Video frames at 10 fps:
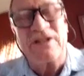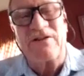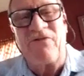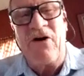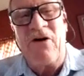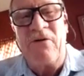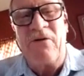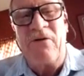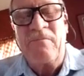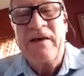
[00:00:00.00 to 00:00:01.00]
this fall,
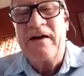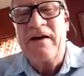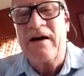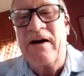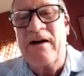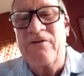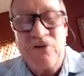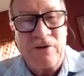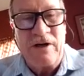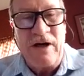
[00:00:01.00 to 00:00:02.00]

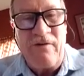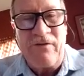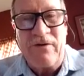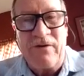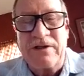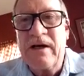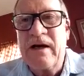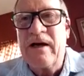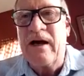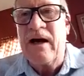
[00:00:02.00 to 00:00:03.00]
your conference.
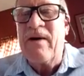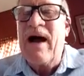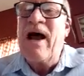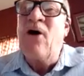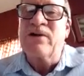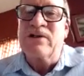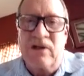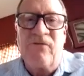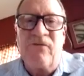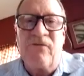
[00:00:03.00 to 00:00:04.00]
I always
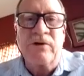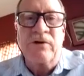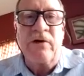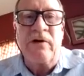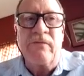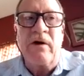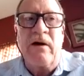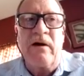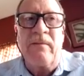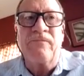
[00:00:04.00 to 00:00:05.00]
look forward to it.
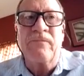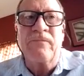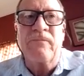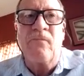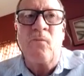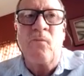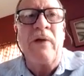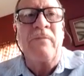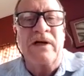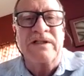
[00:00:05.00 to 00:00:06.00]

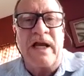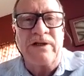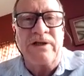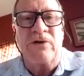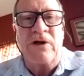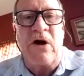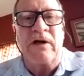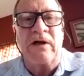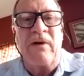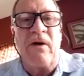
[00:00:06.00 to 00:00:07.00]
One, because I enjoy
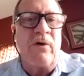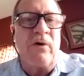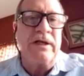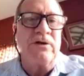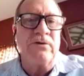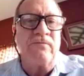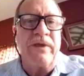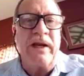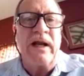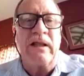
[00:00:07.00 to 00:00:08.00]
talking about what I do,
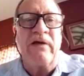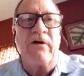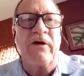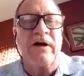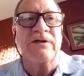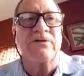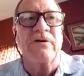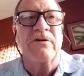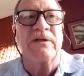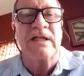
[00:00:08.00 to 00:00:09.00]
and I love our industry.
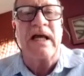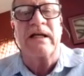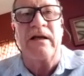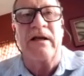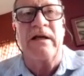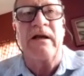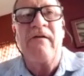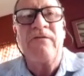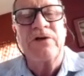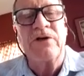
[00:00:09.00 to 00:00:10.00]
But secondly,
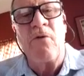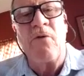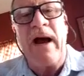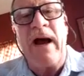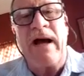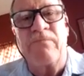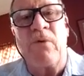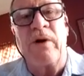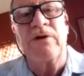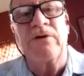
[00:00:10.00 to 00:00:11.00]
to go back to the
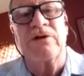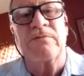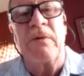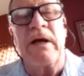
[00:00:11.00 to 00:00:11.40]
point you just